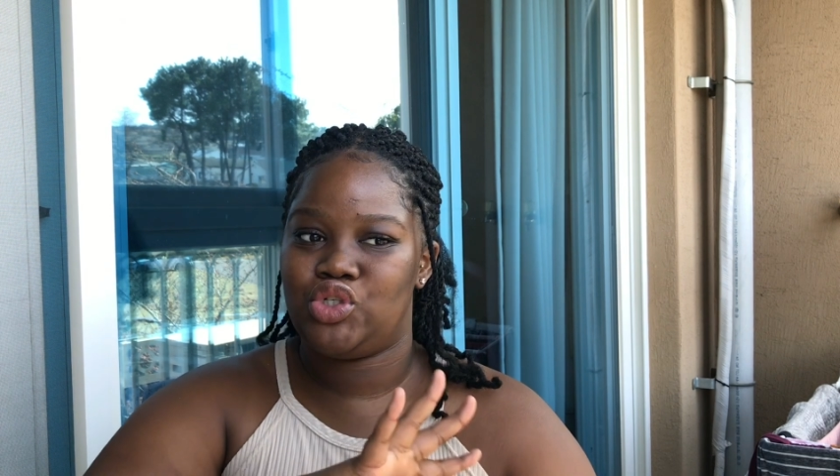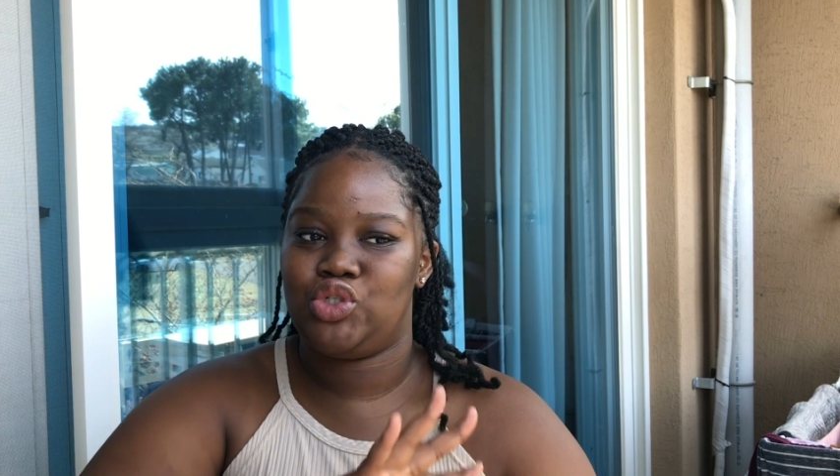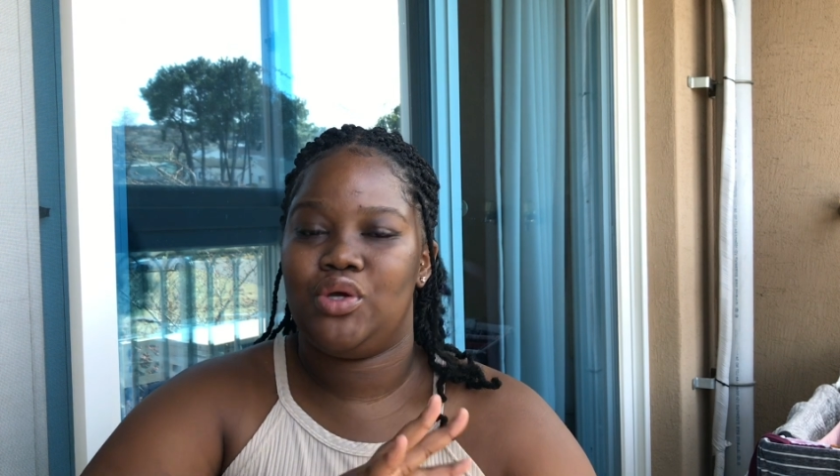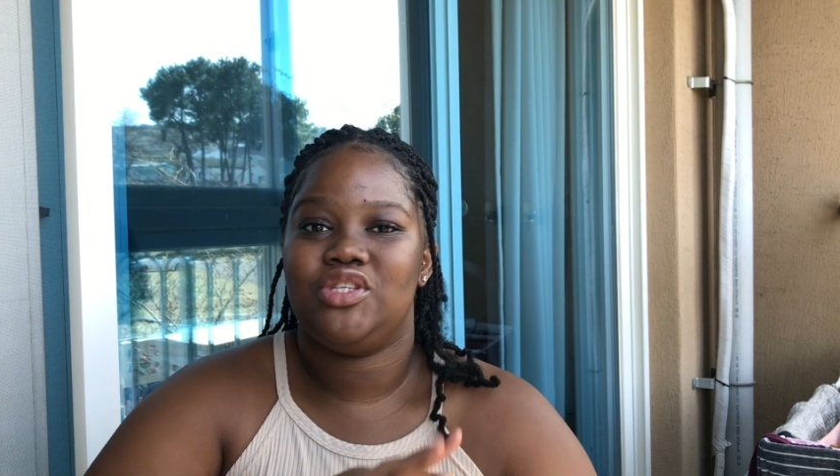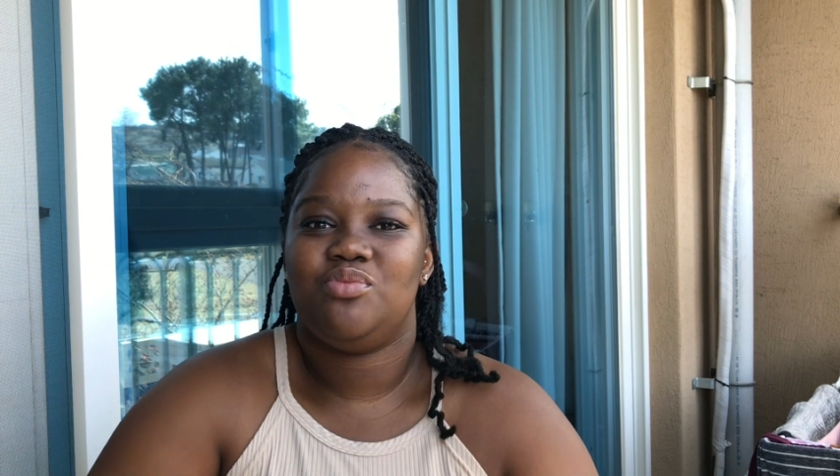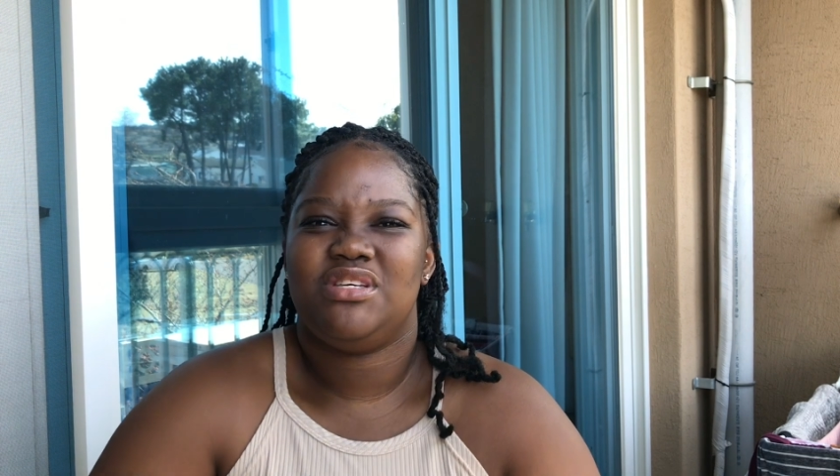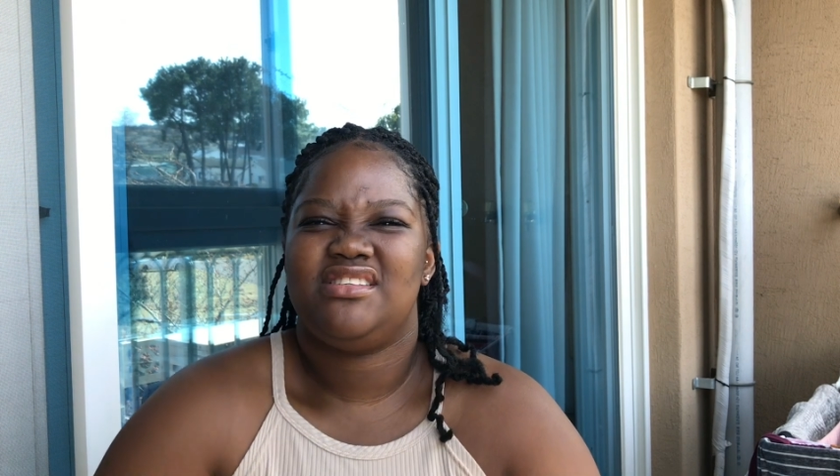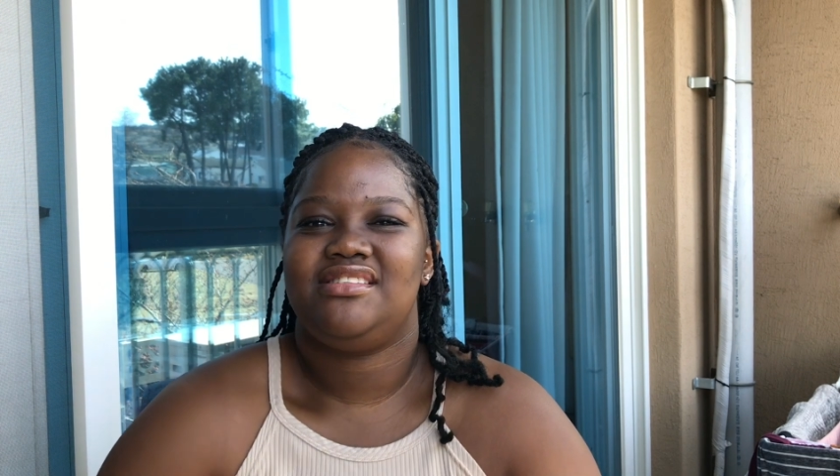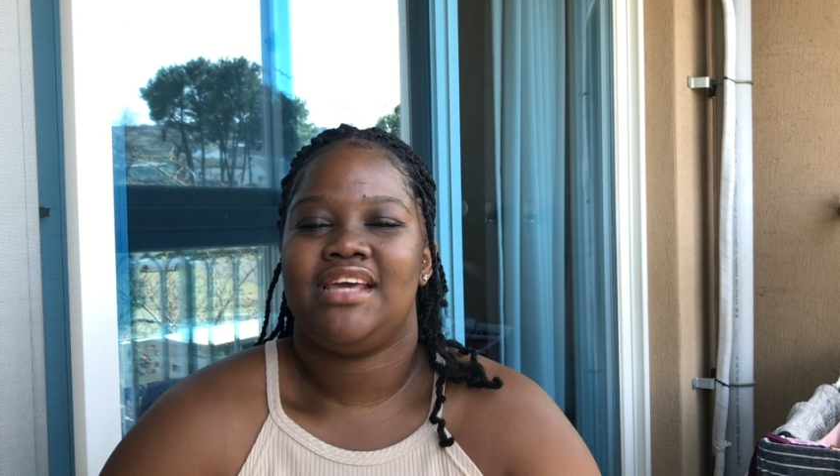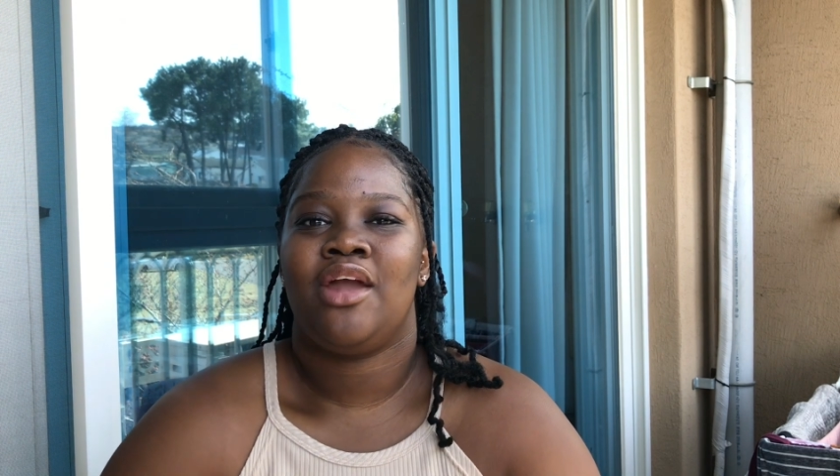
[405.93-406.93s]
just going to be
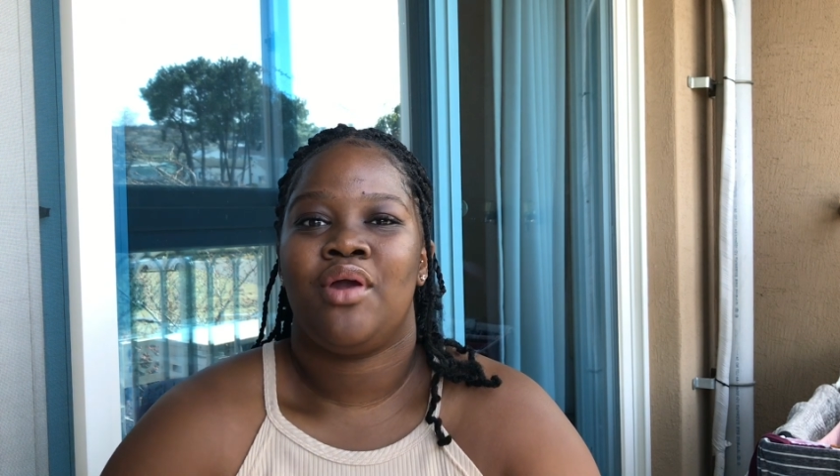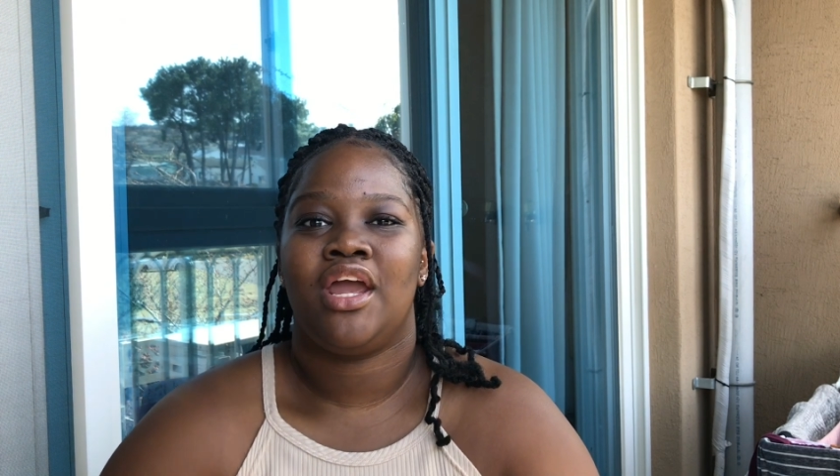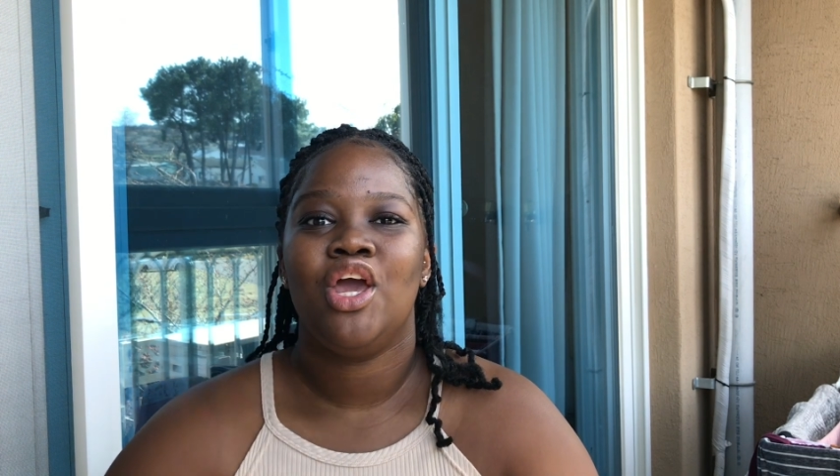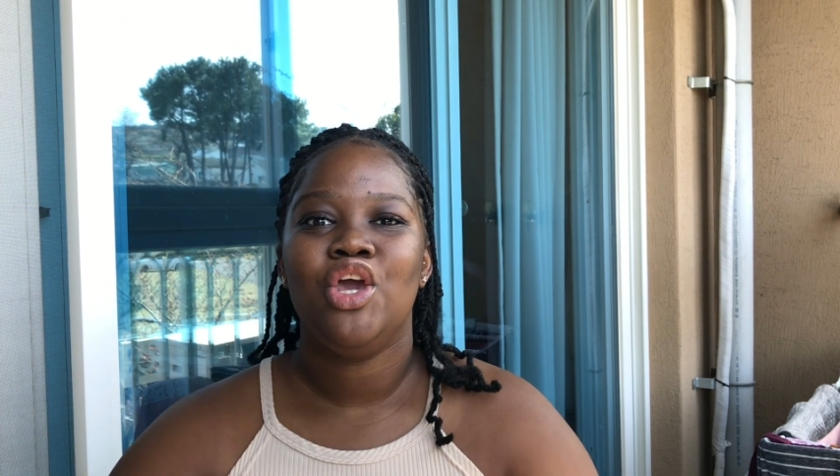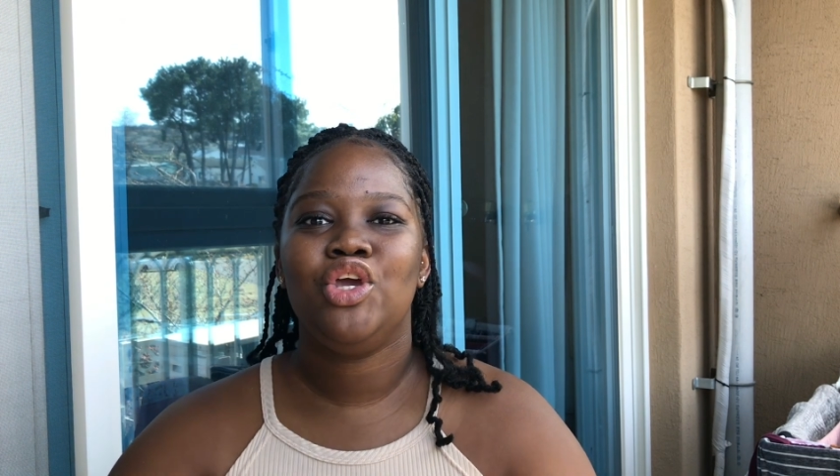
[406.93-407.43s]
staring.